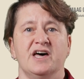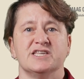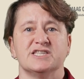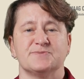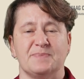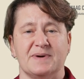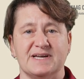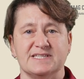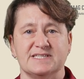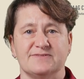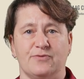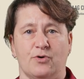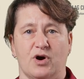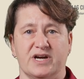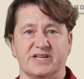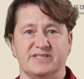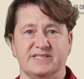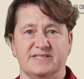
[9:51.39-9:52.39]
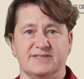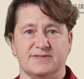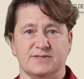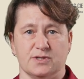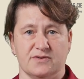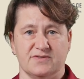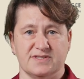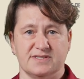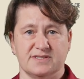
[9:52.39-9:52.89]
SPICE for IT
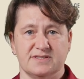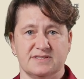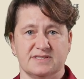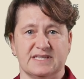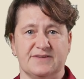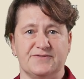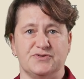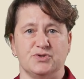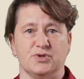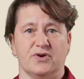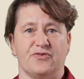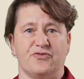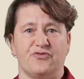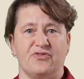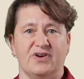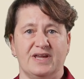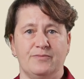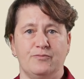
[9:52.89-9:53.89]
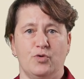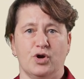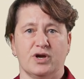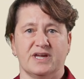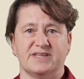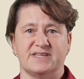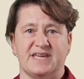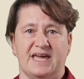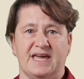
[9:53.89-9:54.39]
services gives you a framework
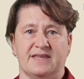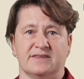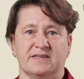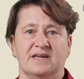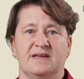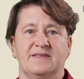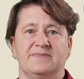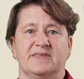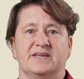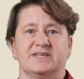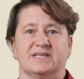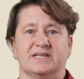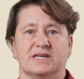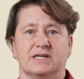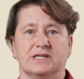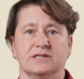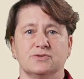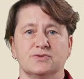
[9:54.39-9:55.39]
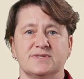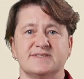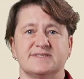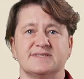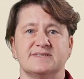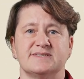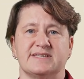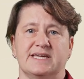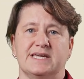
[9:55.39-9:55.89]
at hand that includes
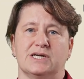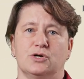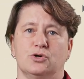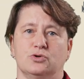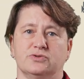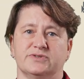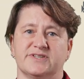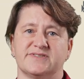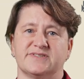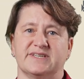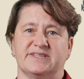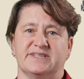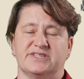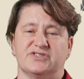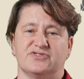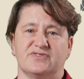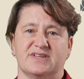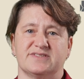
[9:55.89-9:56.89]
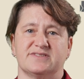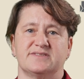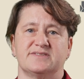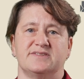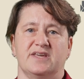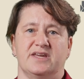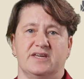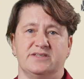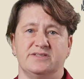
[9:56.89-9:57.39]
the stakeholders and addresses
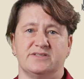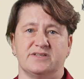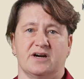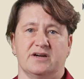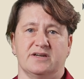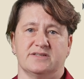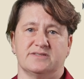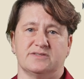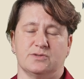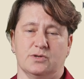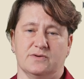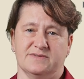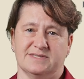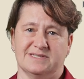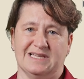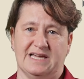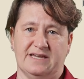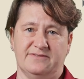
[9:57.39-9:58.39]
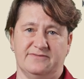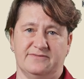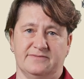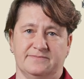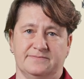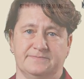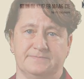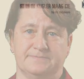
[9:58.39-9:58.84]
the entire service life.